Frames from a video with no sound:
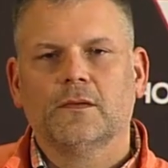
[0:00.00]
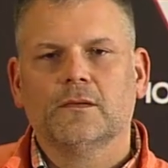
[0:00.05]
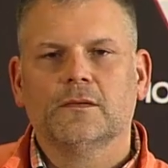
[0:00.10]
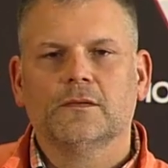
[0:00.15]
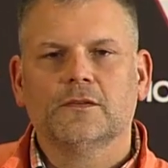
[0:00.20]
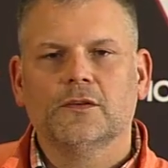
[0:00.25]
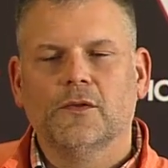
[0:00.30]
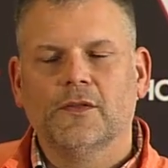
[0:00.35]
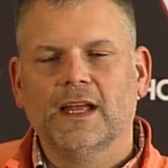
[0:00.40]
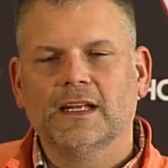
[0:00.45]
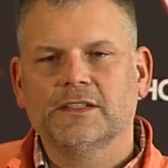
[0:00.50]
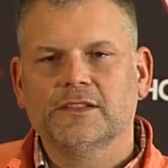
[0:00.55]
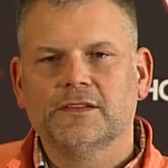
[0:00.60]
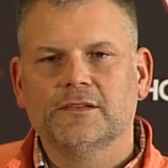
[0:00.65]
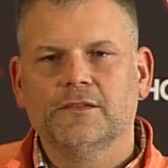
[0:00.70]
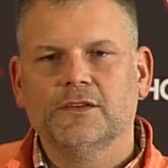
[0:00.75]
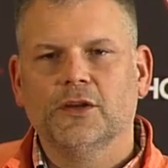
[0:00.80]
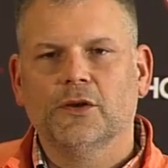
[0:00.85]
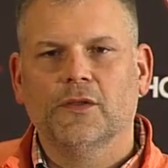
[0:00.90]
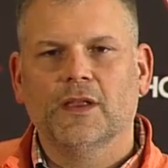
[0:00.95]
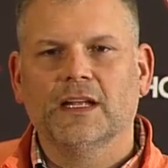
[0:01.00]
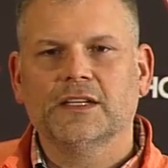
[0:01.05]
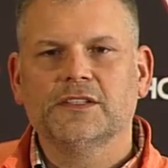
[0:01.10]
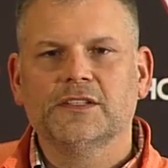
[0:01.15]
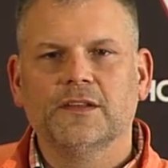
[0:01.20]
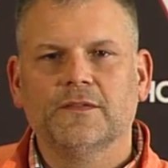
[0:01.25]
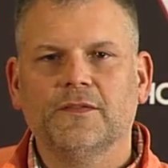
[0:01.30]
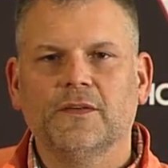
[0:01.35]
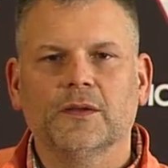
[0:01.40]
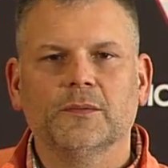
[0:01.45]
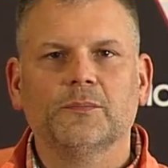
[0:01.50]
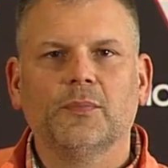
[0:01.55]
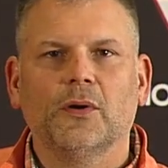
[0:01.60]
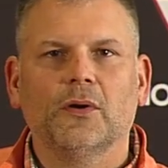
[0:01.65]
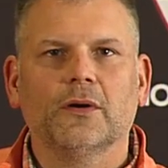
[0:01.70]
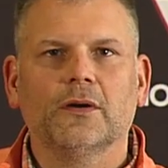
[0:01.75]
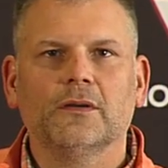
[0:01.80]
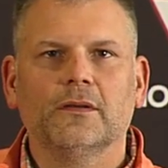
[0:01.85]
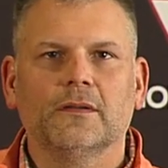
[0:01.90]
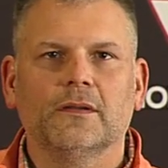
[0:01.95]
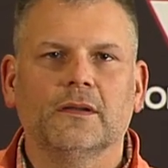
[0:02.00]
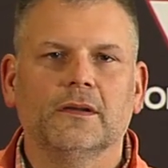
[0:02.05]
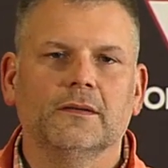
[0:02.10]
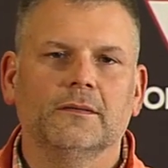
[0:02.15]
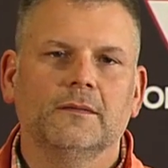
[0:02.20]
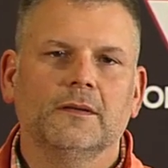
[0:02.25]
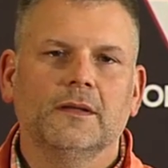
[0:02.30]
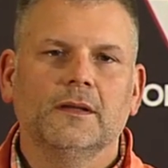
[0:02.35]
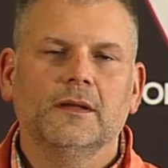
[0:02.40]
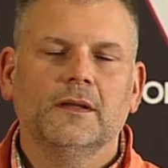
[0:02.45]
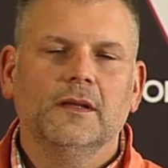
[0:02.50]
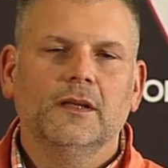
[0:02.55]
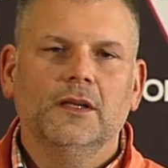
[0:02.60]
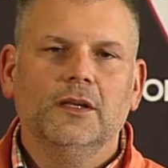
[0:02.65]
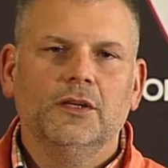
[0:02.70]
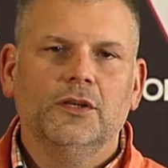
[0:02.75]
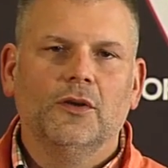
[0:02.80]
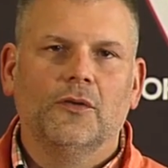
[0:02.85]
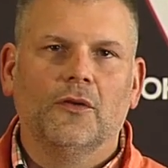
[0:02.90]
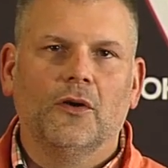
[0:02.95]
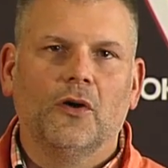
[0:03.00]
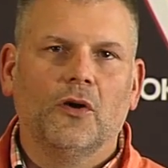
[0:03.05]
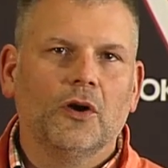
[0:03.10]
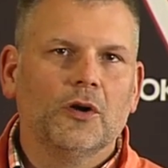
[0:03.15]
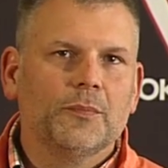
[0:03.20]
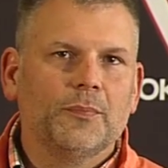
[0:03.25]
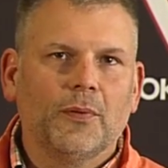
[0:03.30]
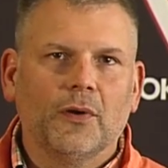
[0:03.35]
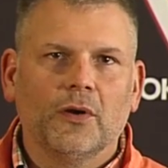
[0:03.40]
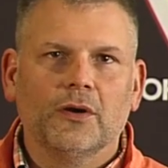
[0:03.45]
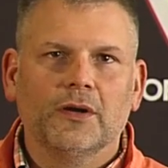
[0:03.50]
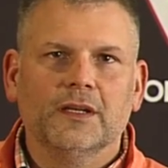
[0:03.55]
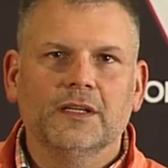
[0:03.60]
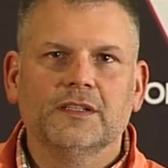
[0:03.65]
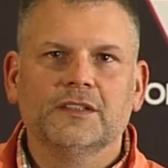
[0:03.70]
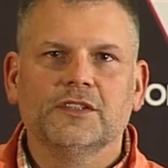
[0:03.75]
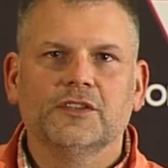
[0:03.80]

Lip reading: So that's, you know, that's the fun part. The hard part is